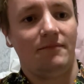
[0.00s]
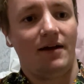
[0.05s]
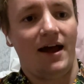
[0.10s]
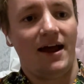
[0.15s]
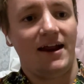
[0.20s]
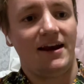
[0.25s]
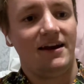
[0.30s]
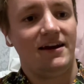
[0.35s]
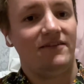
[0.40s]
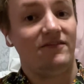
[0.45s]

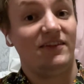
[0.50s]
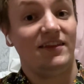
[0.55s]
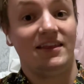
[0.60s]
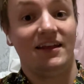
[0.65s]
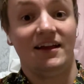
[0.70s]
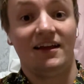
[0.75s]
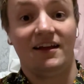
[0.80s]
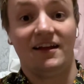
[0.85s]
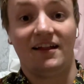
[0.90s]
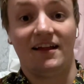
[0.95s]
I didn't even
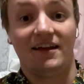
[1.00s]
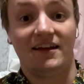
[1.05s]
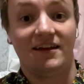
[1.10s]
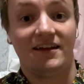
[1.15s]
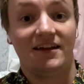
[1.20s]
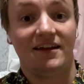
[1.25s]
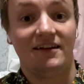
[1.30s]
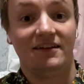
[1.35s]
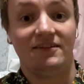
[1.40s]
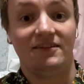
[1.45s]
think
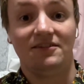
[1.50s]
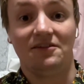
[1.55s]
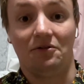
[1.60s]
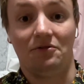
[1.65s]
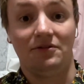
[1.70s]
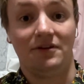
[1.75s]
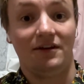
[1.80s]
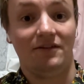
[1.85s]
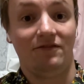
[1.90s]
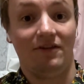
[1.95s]
like he
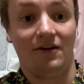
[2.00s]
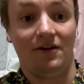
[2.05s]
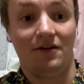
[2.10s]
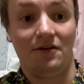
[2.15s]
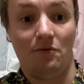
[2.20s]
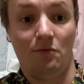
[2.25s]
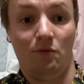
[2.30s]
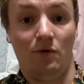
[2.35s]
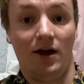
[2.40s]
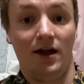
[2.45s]
sold it
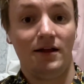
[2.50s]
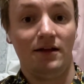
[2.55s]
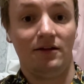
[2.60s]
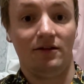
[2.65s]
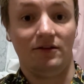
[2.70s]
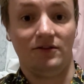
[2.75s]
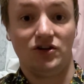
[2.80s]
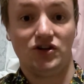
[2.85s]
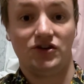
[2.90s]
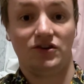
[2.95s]
very
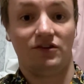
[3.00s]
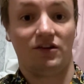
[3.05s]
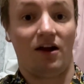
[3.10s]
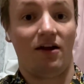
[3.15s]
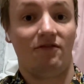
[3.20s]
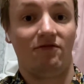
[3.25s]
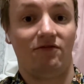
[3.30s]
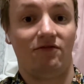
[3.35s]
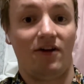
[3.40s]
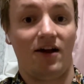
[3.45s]
well. Just
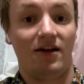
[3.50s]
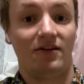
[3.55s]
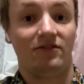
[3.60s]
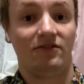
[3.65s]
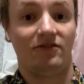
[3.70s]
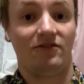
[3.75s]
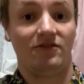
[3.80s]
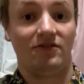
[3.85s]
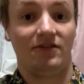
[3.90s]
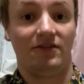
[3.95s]
Scott
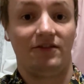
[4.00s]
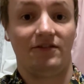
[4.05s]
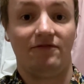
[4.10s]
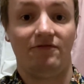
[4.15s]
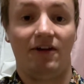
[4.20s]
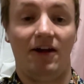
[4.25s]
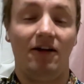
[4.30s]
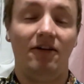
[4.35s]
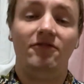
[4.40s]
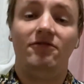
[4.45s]
Foster just
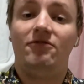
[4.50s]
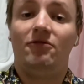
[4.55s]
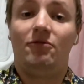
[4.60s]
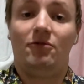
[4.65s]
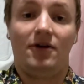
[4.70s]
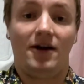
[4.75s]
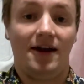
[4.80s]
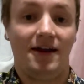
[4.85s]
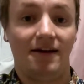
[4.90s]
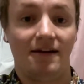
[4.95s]
fell
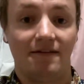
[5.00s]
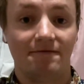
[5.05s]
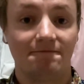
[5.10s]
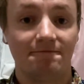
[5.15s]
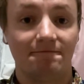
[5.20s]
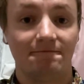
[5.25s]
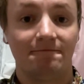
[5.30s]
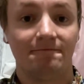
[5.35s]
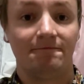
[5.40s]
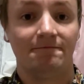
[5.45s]
for it.
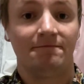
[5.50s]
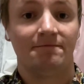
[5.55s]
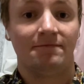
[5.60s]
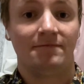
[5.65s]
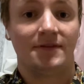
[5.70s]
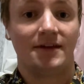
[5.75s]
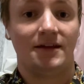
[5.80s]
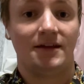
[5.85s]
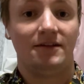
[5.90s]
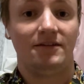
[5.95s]

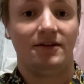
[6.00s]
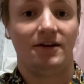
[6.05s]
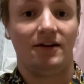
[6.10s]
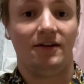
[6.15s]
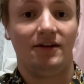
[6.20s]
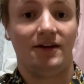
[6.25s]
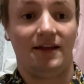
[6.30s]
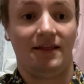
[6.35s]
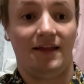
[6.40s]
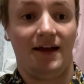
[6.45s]
He's gonna
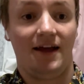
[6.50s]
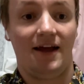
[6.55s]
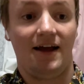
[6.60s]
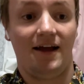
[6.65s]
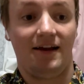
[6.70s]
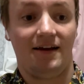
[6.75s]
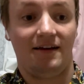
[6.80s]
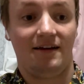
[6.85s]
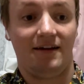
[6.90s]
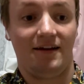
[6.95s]
look at
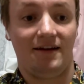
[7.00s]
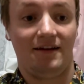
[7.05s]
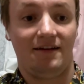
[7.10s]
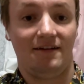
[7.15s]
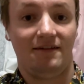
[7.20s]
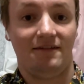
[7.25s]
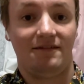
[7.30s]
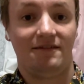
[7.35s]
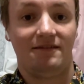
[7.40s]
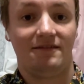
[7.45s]
that
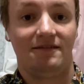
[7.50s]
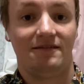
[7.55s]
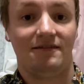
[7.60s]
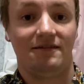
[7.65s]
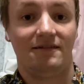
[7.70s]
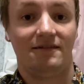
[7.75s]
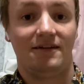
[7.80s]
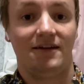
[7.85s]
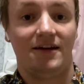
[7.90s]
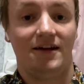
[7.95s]
and
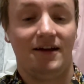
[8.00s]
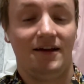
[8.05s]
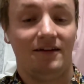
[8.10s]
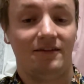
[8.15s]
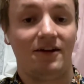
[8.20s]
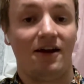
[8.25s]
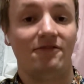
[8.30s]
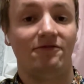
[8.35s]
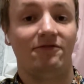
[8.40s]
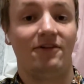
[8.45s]

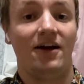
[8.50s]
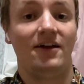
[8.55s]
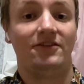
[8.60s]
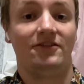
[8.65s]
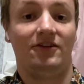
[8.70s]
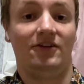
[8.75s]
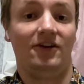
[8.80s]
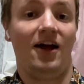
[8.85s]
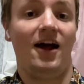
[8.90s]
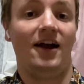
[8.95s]
Scott
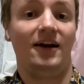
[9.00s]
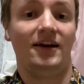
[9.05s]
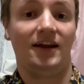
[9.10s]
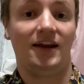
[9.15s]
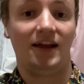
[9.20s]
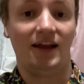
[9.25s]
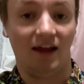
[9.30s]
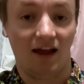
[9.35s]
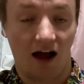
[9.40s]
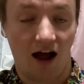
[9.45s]
Foster got
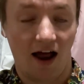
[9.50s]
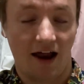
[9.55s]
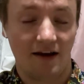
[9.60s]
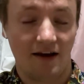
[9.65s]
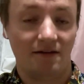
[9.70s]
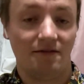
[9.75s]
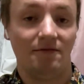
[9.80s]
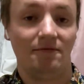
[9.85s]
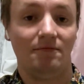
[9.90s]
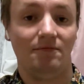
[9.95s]
got
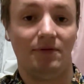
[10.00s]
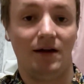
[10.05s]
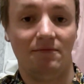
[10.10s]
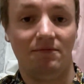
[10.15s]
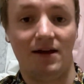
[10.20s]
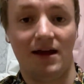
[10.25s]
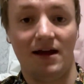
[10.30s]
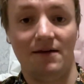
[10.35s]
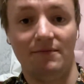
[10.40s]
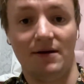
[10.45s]
by
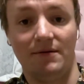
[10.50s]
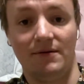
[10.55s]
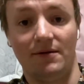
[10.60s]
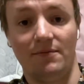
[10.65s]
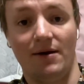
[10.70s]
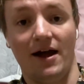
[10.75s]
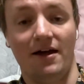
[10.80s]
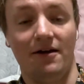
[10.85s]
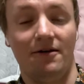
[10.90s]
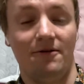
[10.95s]
Bam
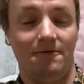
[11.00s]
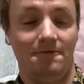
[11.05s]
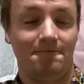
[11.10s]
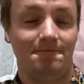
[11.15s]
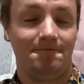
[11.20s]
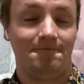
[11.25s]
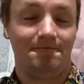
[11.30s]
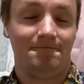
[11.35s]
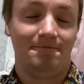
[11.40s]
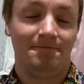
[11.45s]
Adebayo
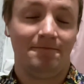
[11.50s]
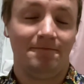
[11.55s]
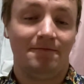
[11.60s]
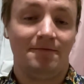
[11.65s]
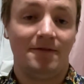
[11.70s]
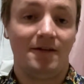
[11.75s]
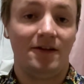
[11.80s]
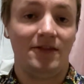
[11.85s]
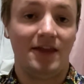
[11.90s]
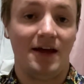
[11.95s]

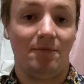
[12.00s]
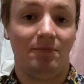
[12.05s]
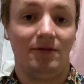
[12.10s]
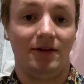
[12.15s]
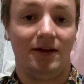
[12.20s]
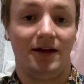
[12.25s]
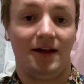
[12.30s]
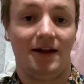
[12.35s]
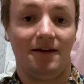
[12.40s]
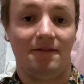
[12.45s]
on that
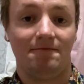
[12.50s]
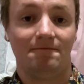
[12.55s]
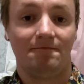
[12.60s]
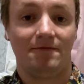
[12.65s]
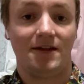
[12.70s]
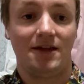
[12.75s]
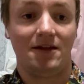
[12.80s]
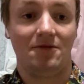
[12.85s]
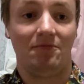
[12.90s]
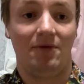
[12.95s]
play.
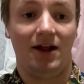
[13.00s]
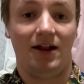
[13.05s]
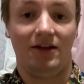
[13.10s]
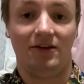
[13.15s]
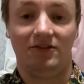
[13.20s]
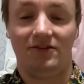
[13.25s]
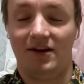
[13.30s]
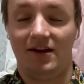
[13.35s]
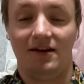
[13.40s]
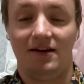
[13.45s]
He
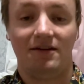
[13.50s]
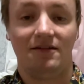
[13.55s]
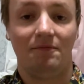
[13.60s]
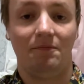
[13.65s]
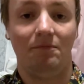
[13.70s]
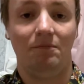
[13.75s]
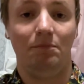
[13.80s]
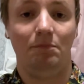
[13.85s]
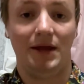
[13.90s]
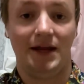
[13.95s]
embellished it
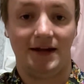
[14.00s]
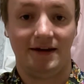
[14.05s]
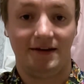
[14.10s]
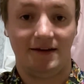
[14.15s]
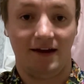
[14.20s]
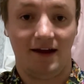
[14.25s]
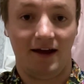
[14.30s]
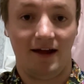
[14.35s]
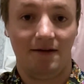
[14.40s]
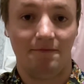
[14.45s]
big
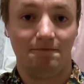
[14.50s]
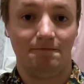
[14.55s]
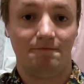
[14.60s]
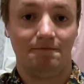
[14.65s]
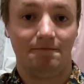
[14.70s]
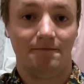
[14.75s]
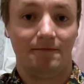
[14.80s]
time.